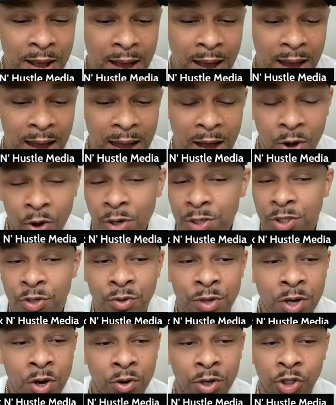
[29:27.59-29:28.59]
Also, you
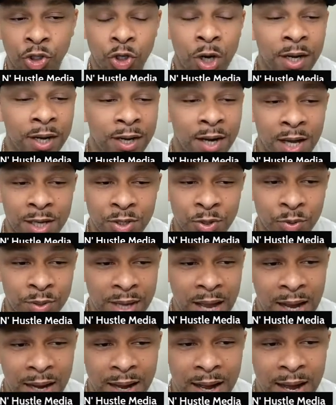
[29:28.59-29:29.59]
can go to
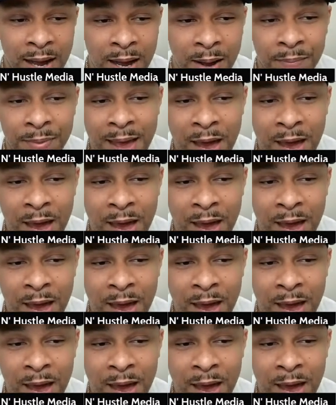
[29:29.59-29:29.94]
truckandhustle.com.